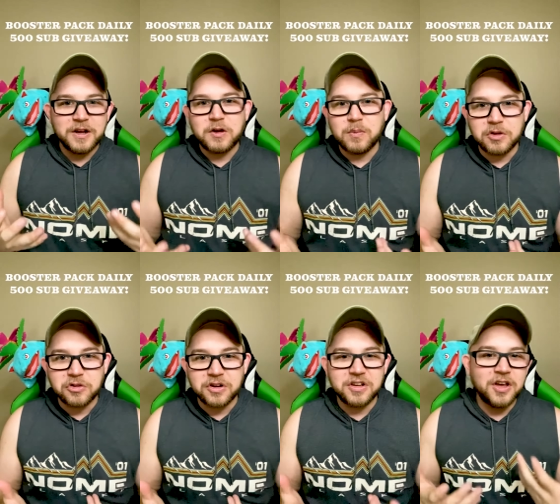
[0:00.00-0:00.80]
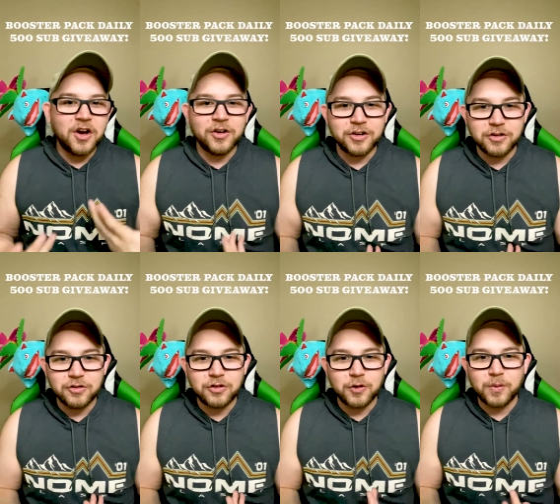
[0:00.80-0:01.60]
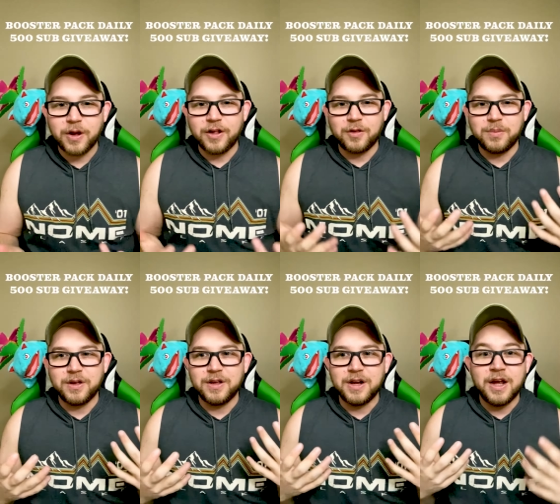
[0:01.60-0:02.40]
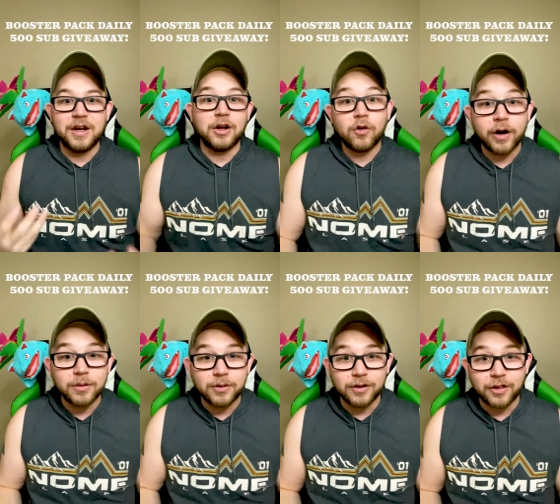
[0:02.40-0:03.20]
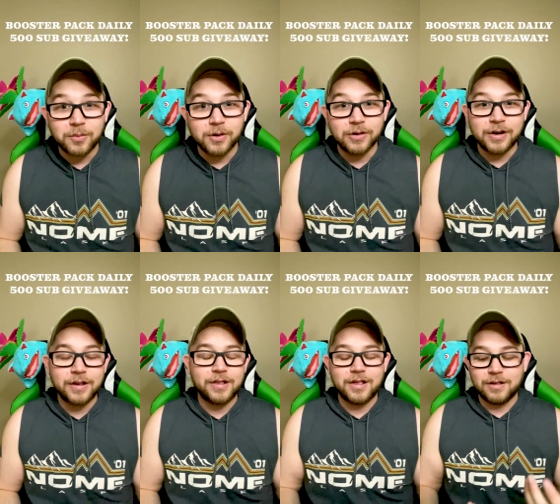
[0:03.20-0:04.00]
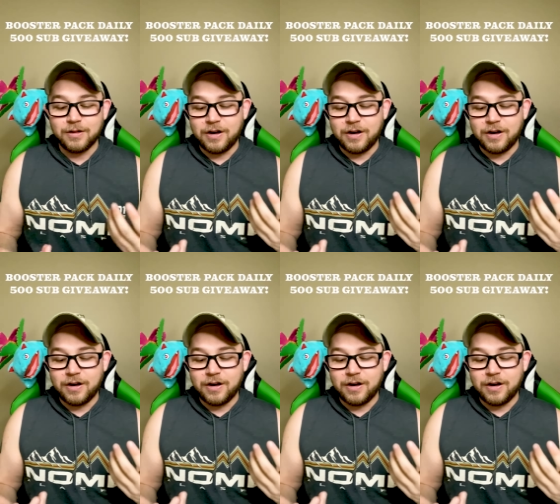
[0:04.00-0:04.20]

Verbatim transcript: community on YouTube has been an incredible experience.